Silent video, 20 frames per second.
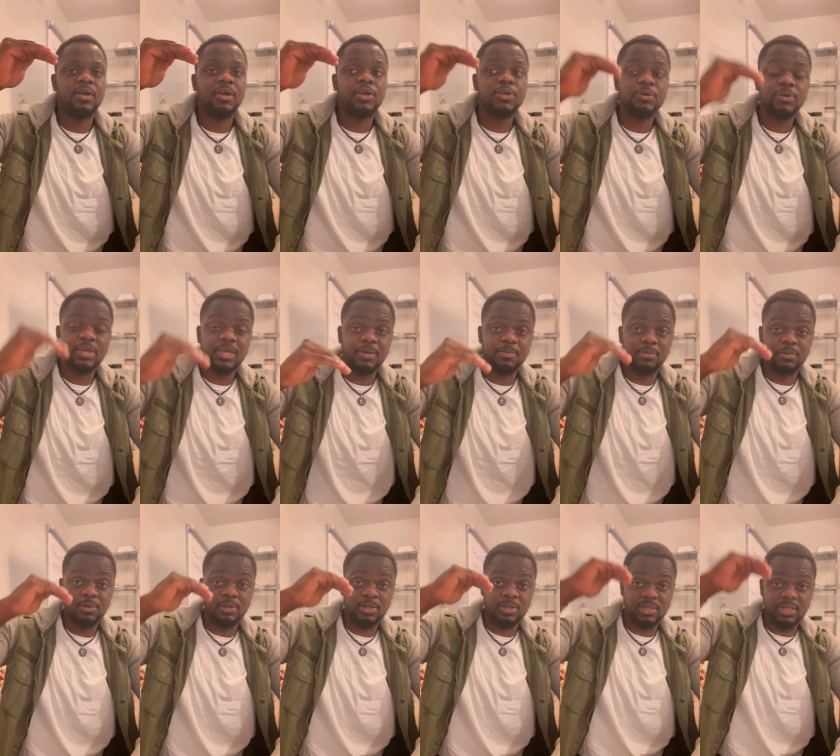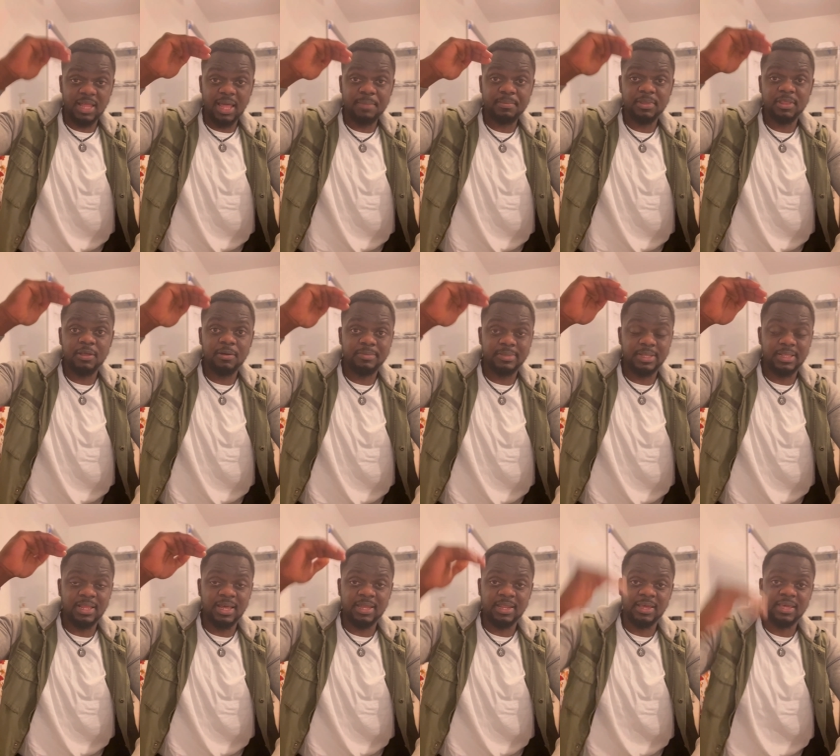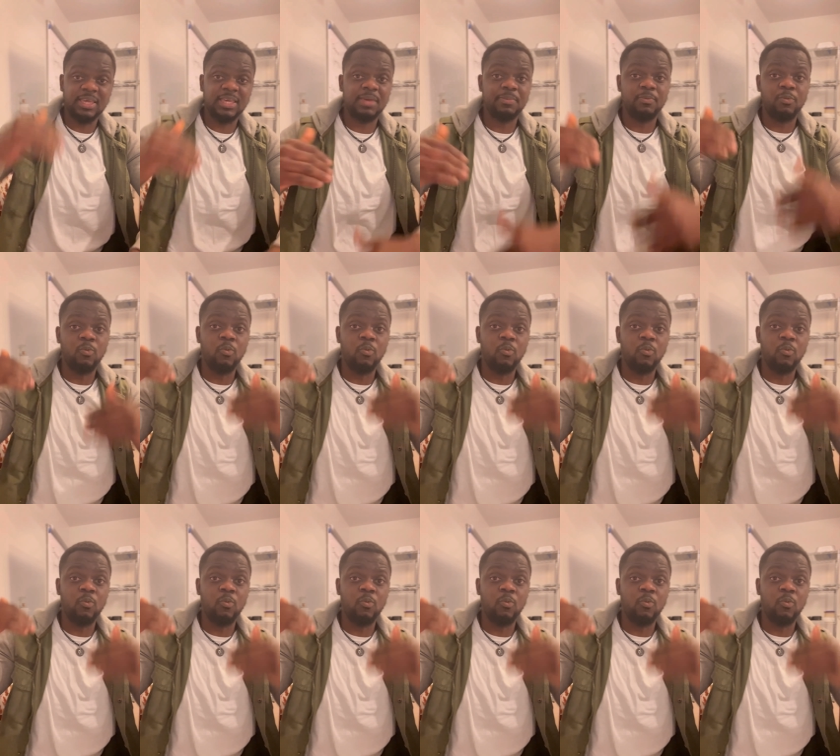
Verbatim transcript: You keep climbing up the ladder and keep